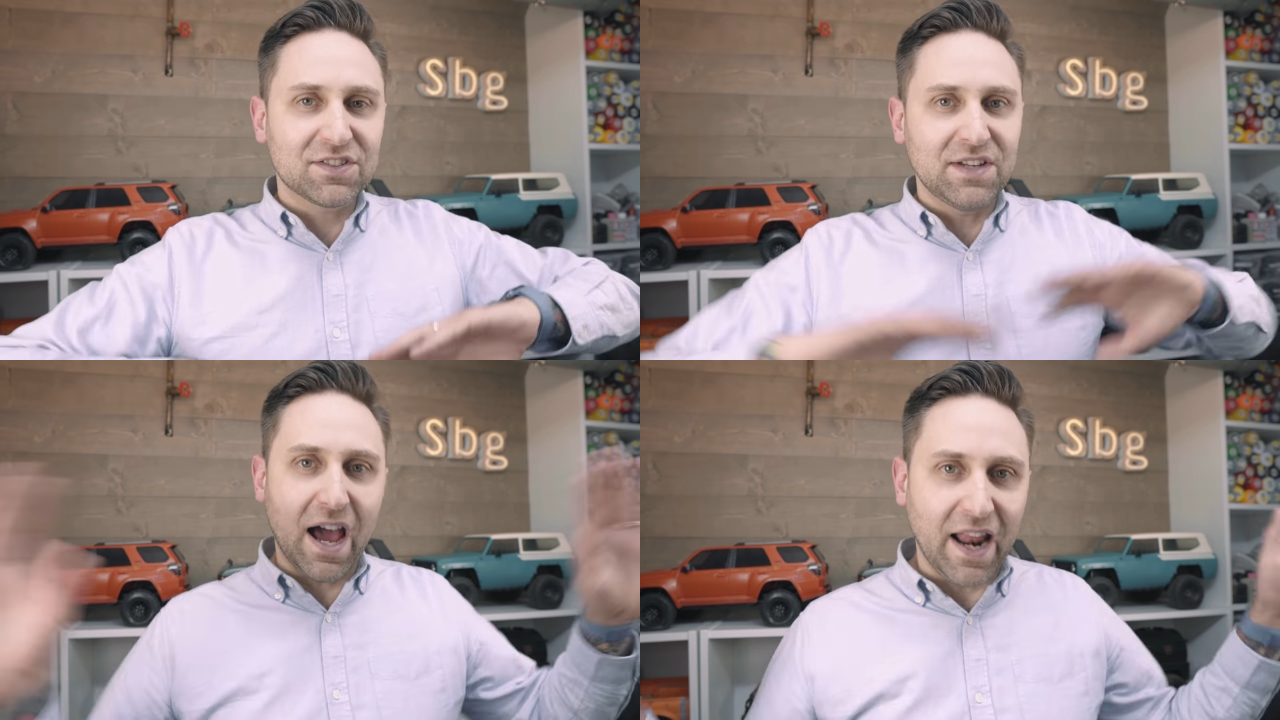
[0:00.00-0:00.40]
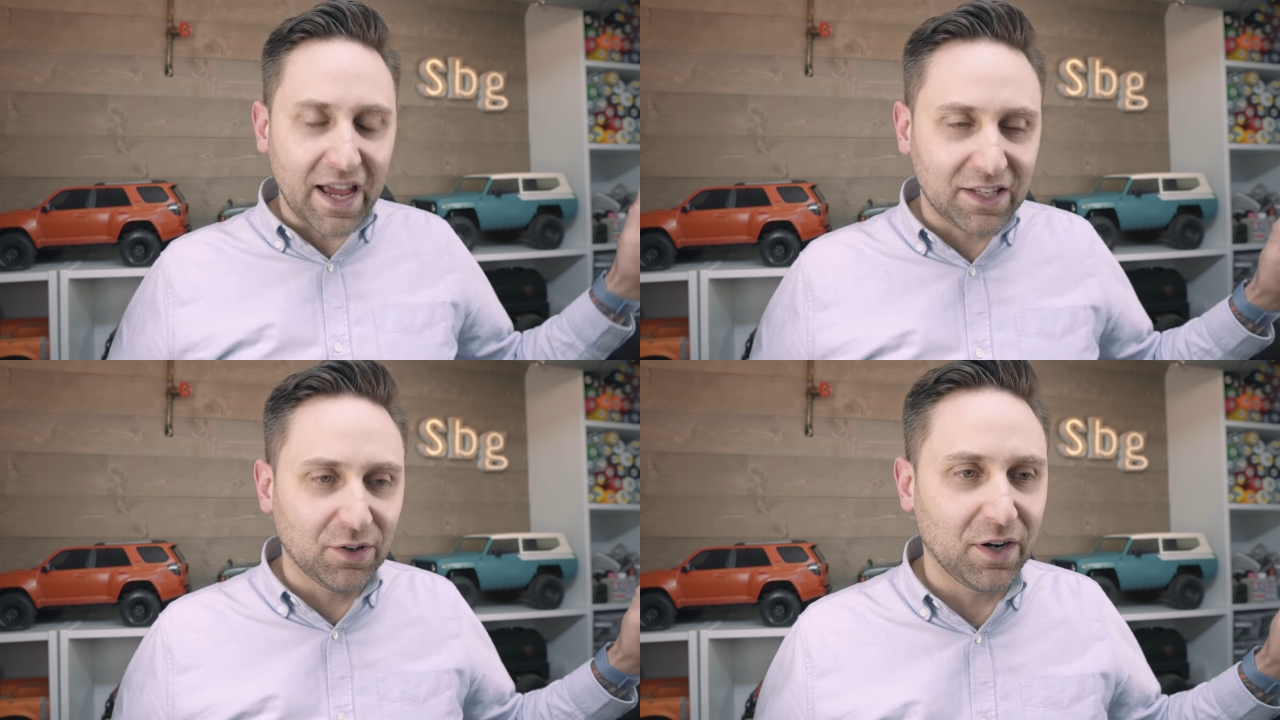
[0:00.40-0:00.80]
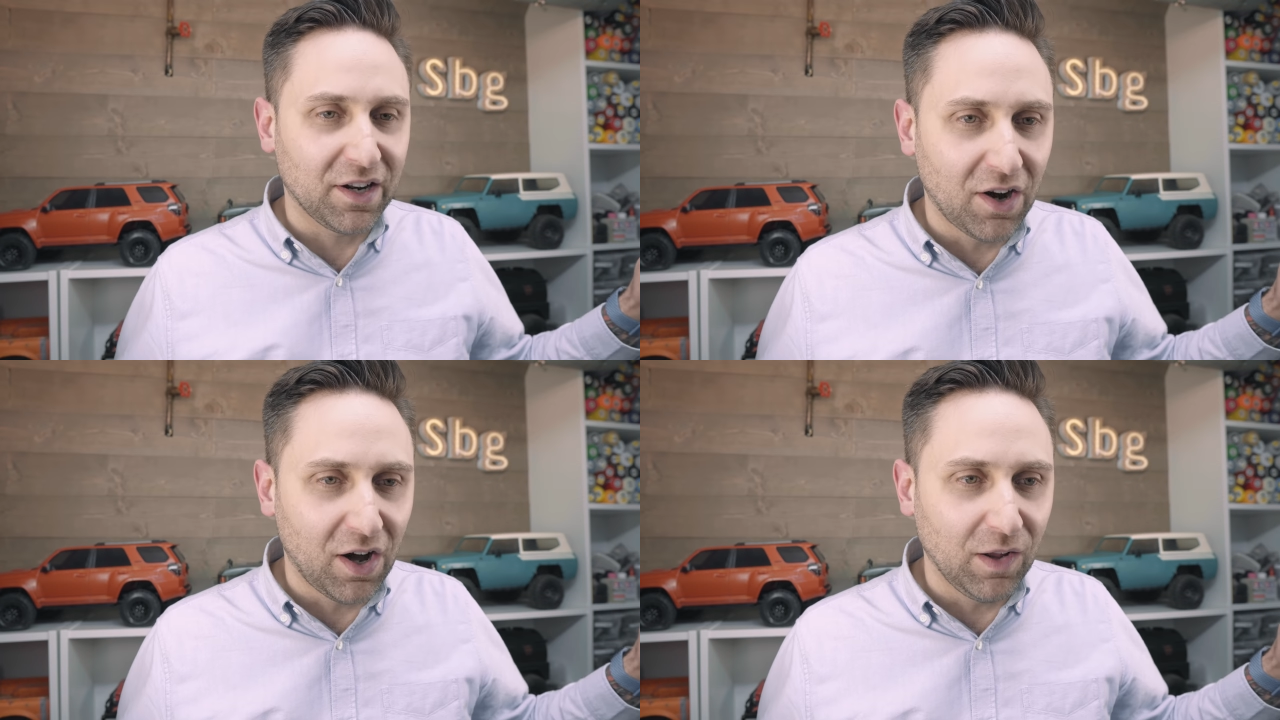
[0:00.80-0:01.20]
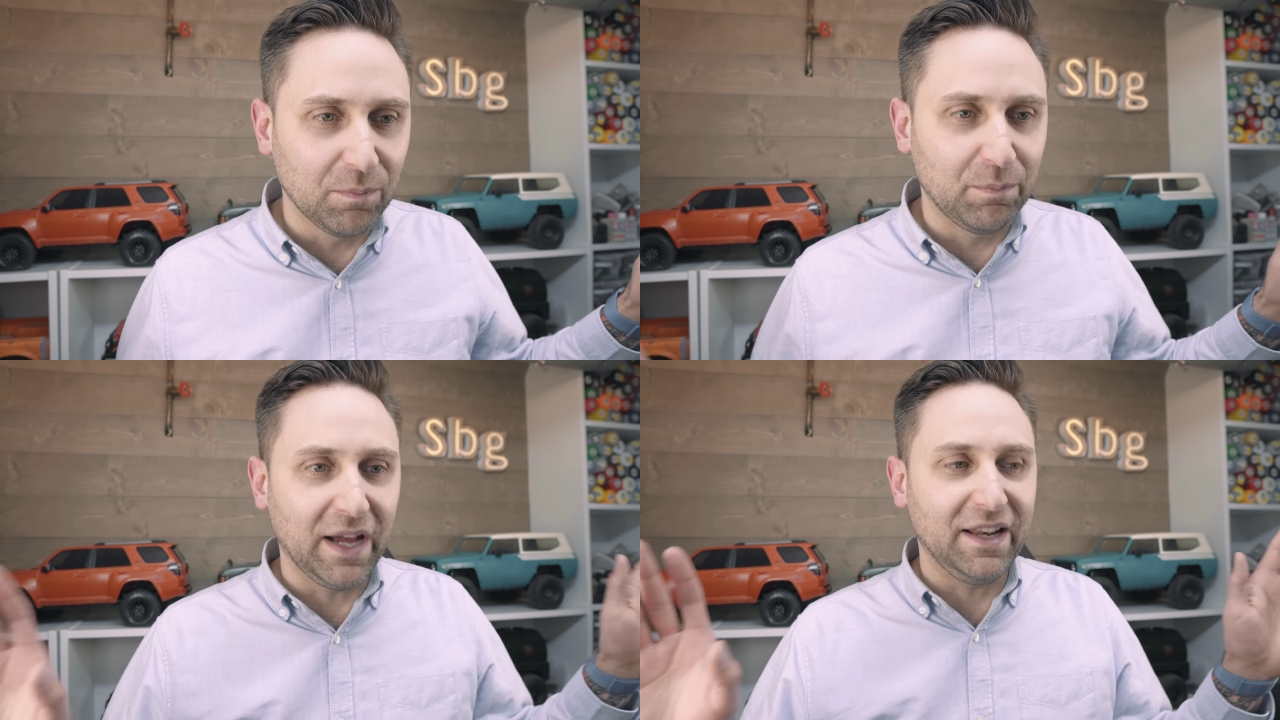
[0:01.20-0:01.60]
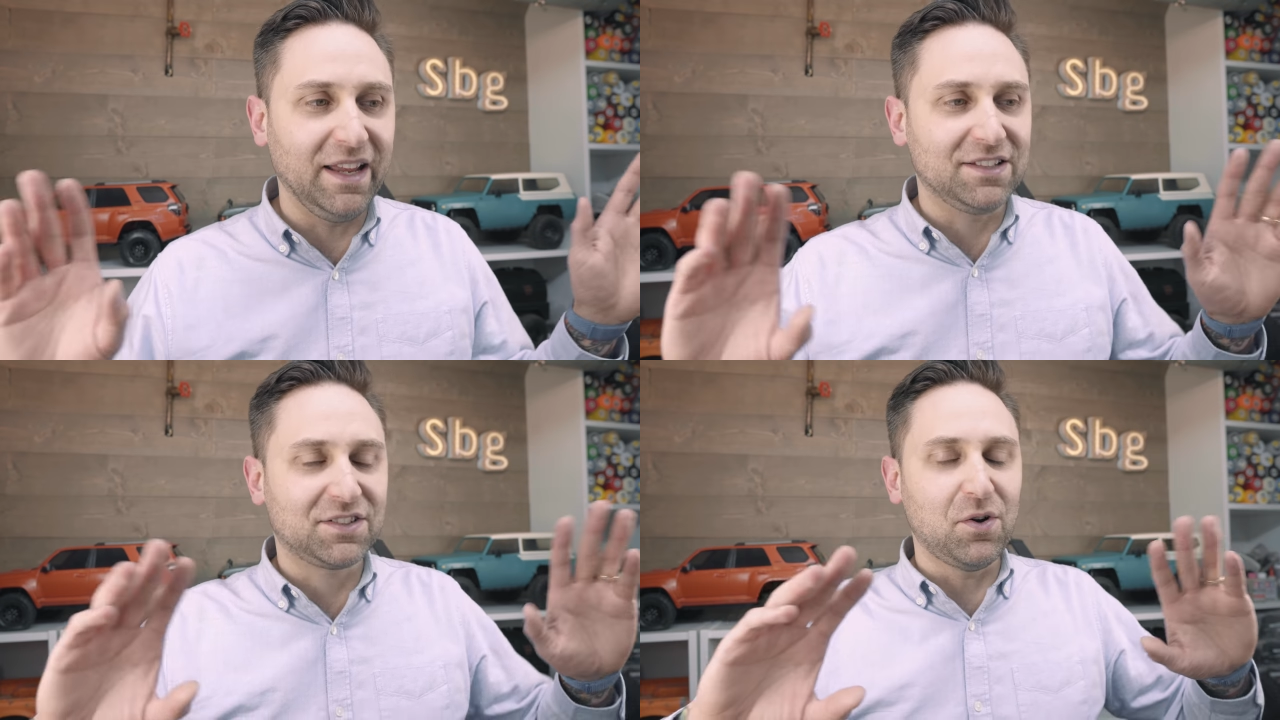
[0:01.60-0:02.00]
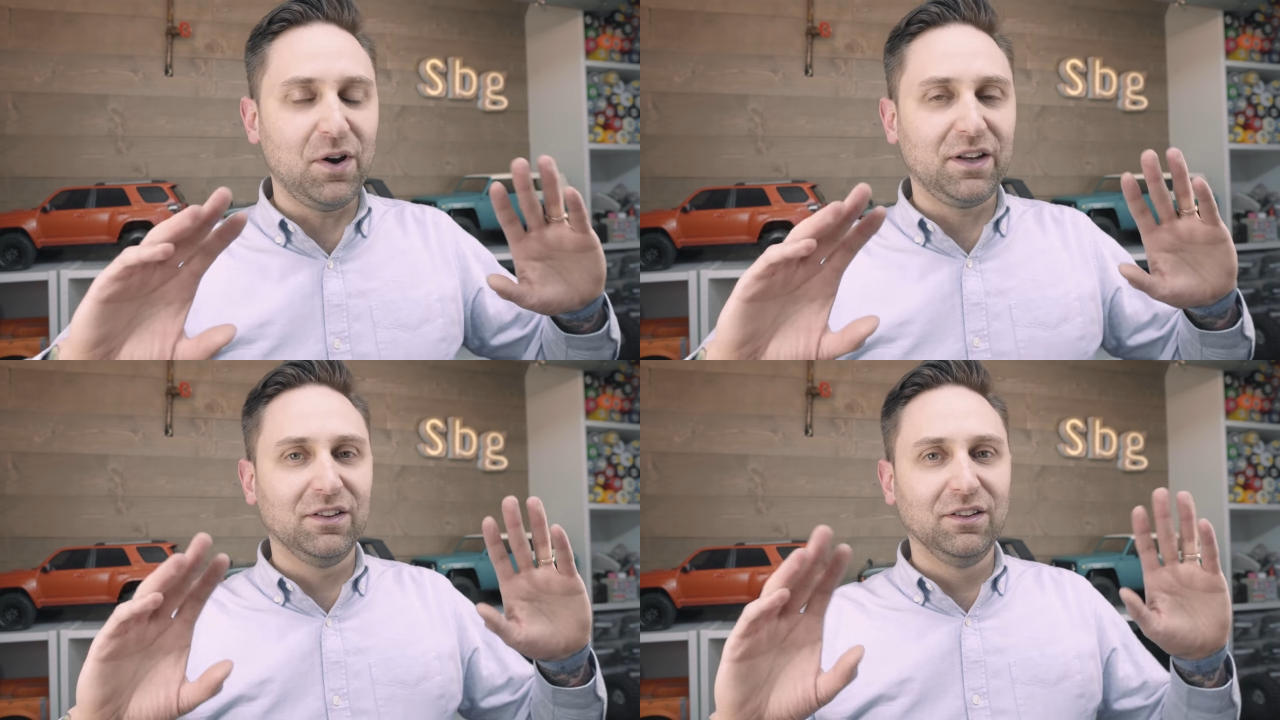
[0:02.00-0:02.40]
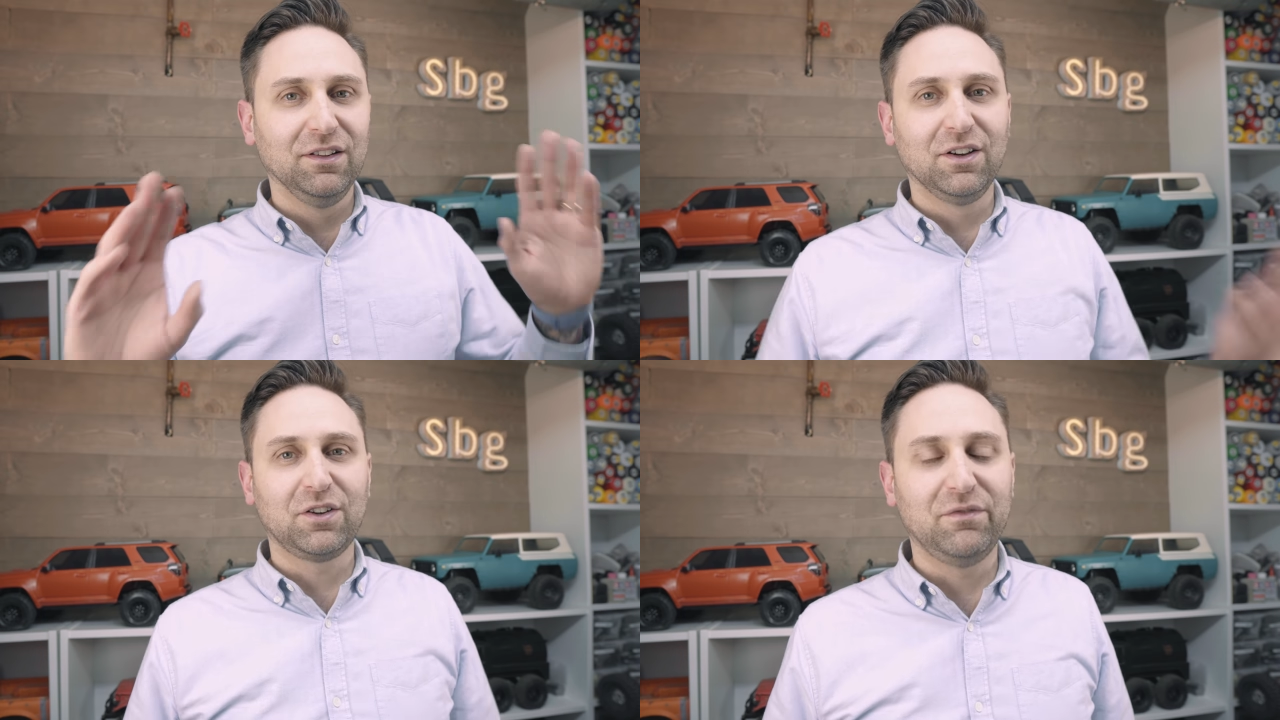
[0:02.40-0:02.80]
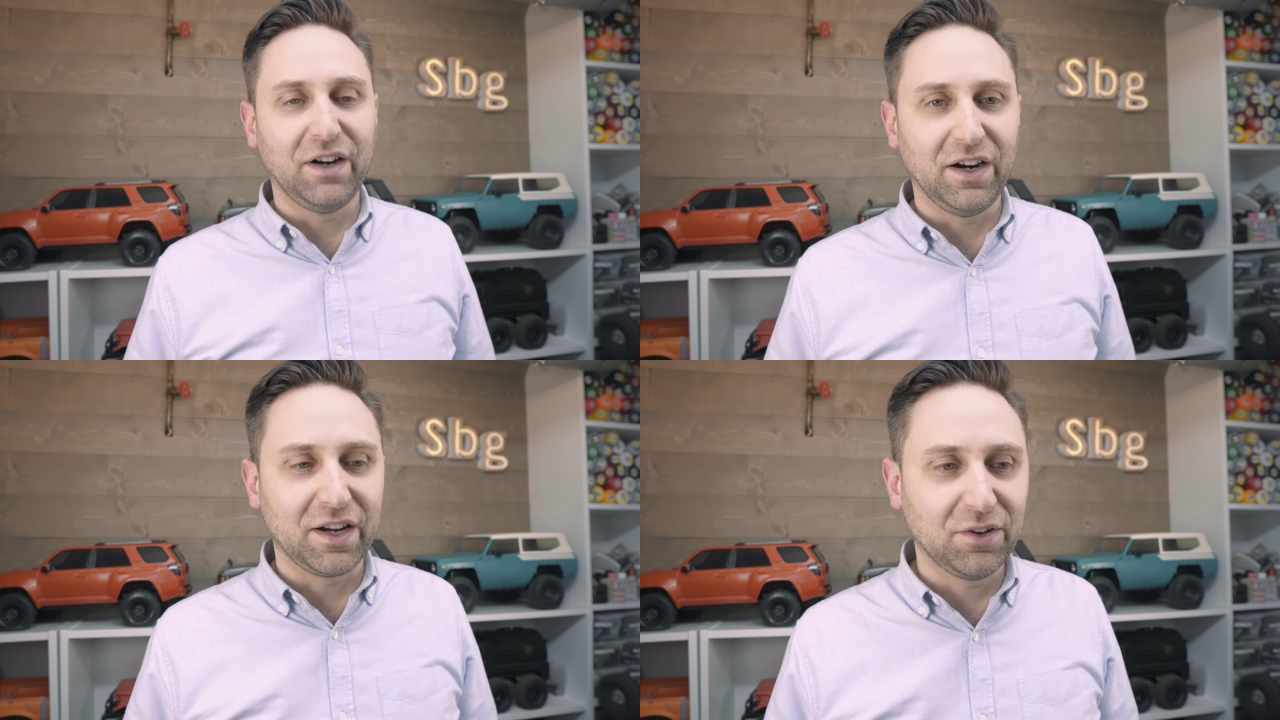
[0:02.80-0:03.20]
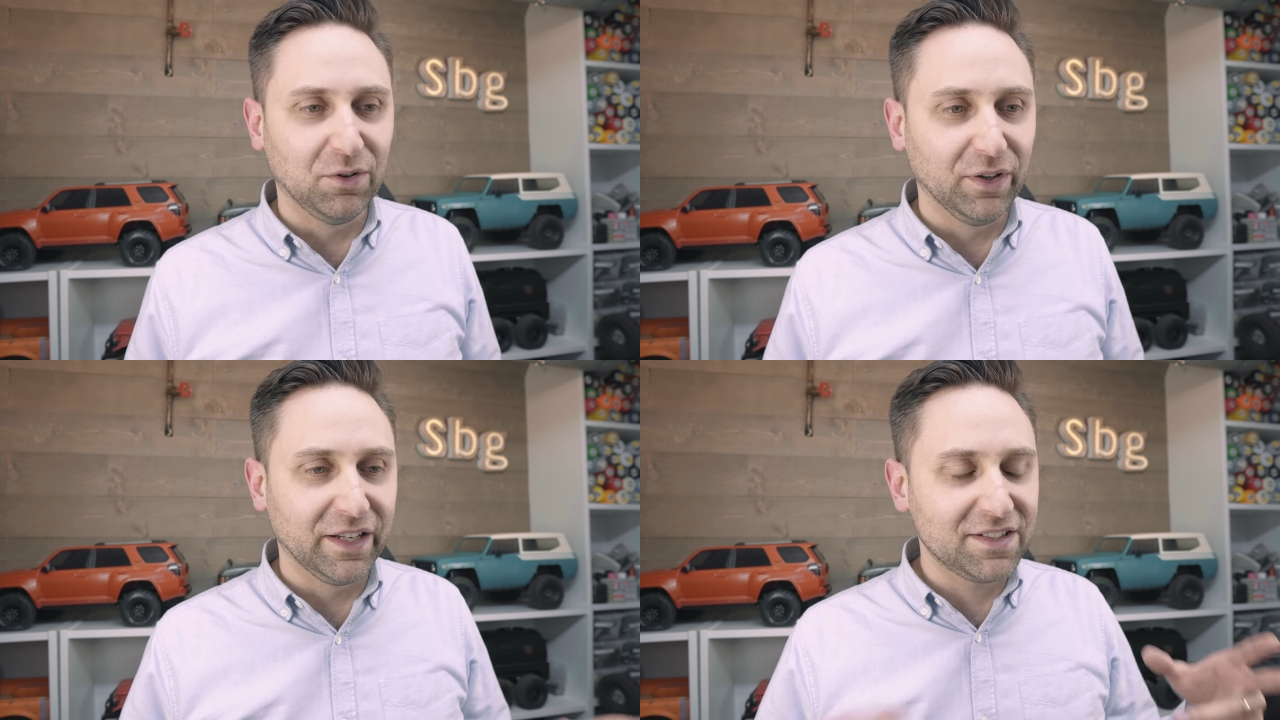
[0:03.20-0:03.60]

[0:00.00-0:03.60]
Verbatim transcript: is not accurate at all, but it's going to look very cool.